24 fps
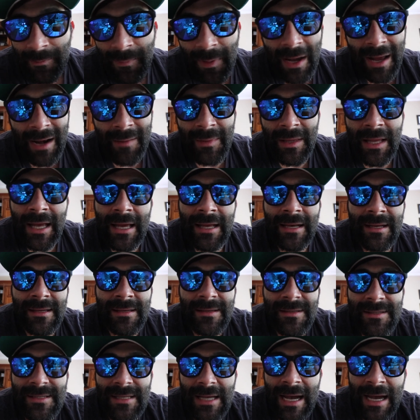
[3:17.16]
The bottom line
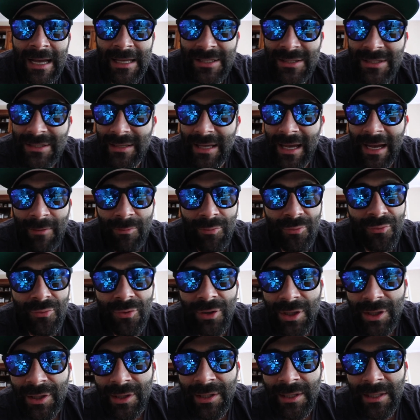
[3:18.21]
is I, I
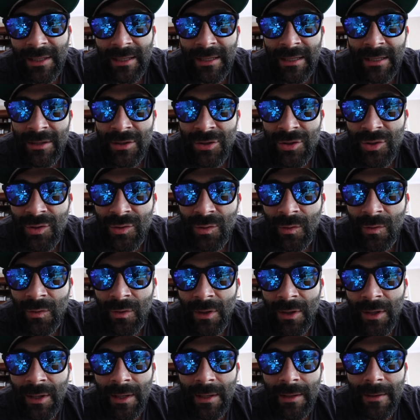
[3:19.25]
really
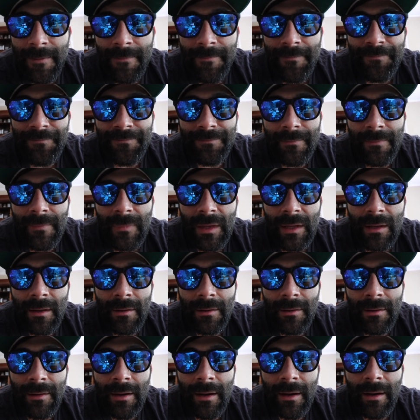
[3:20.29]
enjoy
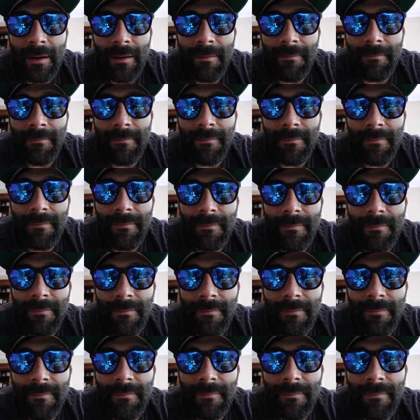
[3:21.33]
um,
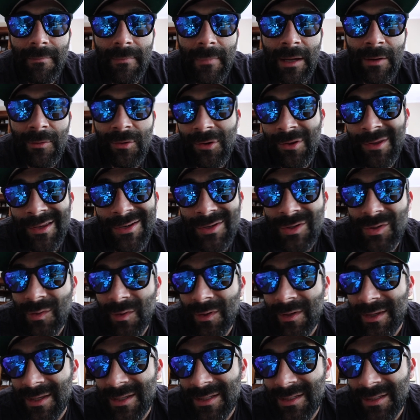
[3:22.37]
I really
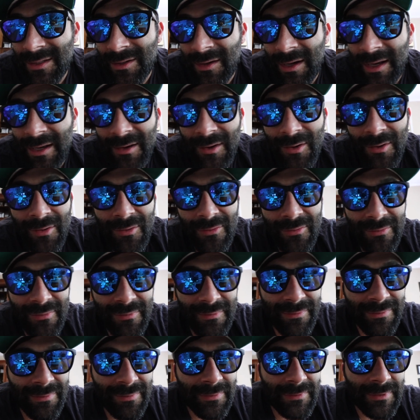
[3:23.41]
enjoy this. You know, I know,
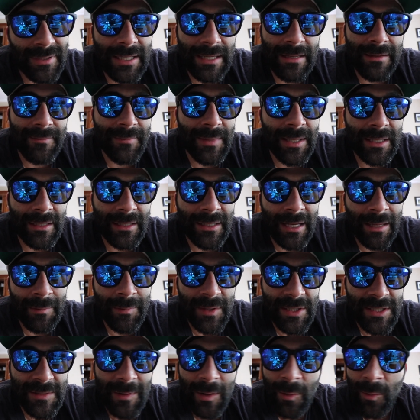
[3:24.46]
man, God
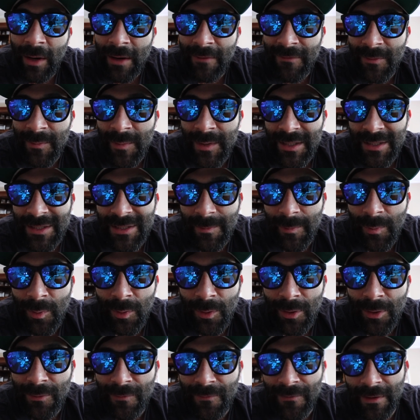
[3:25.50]
bless my wife for being
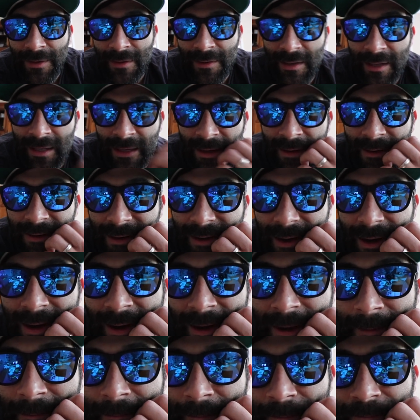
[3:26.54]
supportive and, and
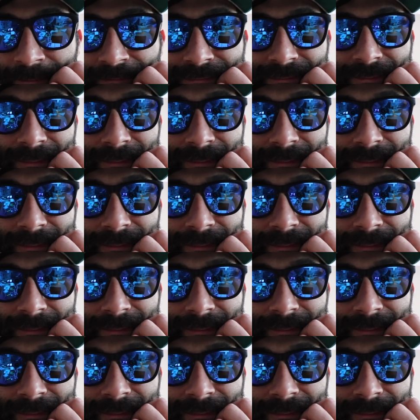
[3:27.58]
um,